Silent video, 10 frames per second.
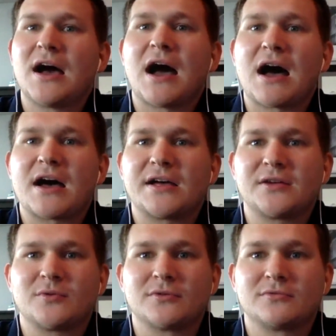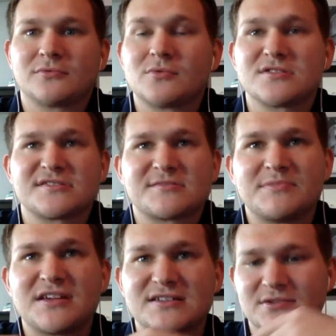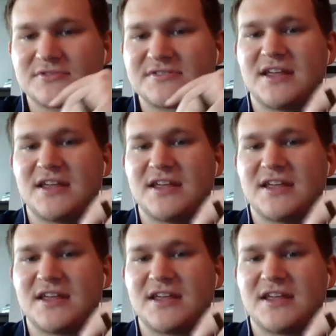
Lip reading: Because I was